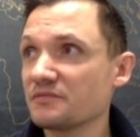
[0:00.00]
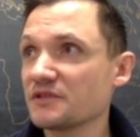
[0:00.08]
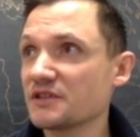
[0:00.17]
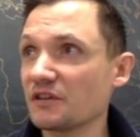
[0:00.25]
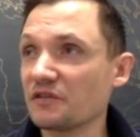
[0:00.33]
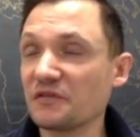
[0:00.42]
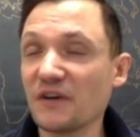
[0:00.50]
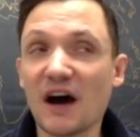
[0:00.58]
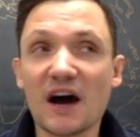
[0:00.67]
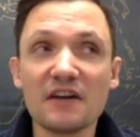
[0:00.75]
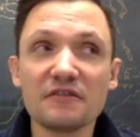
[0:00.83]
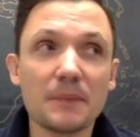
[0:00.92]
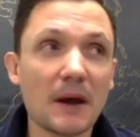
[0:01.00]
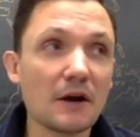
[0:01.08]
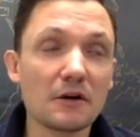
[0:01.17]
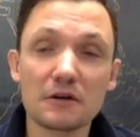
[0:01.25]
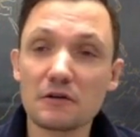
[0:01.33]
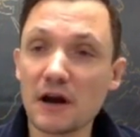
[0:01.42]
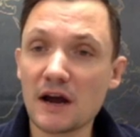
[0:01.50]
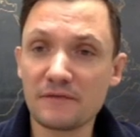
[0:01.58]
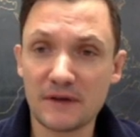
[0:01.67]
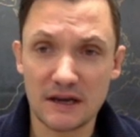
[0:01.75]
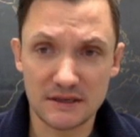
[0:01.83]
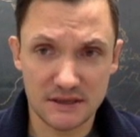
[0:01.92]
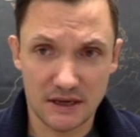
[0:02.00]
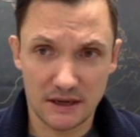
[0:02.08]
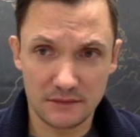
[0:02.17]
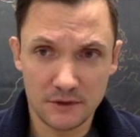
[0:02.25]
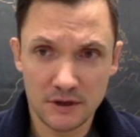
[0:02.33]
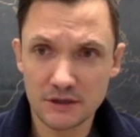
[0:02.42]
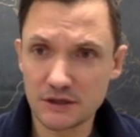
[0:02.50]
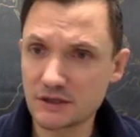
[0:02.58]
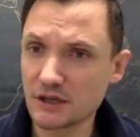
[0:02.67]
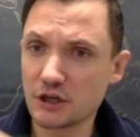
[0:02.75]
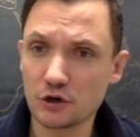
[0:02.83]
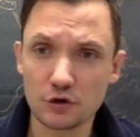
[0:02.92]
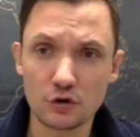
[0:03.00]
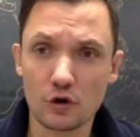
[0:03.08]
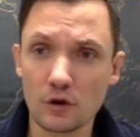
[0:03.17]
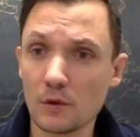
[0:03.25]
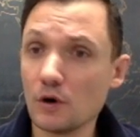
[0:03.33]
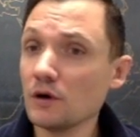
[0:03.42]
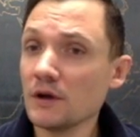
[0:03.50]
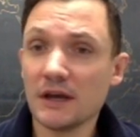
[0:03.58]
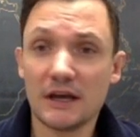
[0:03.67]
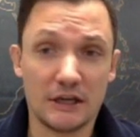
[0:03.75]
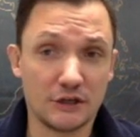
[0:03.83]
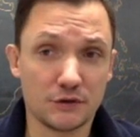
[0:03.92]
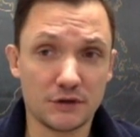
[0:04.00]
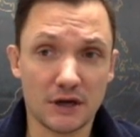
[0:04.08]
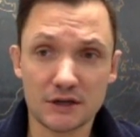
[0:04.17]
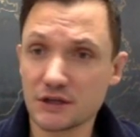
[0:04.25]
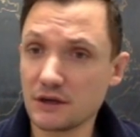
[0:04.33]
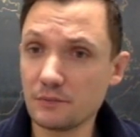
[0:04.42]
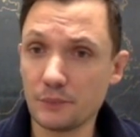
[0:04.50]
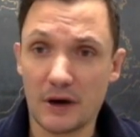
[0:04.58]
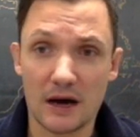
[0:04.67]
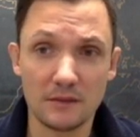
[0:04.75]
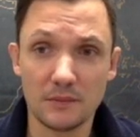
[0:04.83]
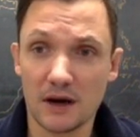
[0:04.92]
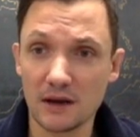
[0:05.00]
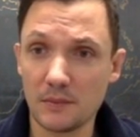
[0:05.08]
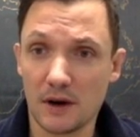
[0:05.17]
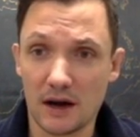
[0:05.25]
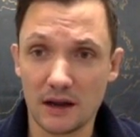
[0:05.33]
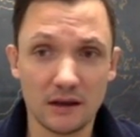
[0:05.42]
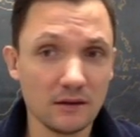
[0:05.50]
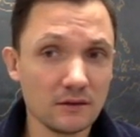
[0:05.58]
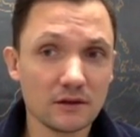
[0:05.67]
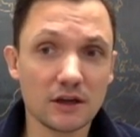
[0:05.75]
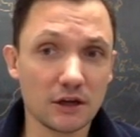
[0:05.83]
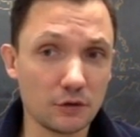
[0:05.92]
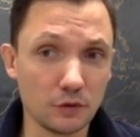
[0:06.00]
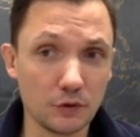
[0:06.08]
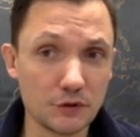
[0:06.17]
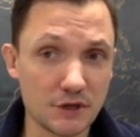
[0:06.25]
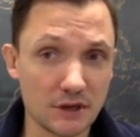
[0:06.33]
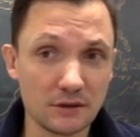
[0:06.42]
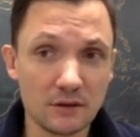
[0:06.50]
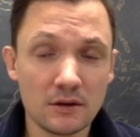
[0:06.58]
to 5 paragraph essay, just like your normal introduction, body, conclusion.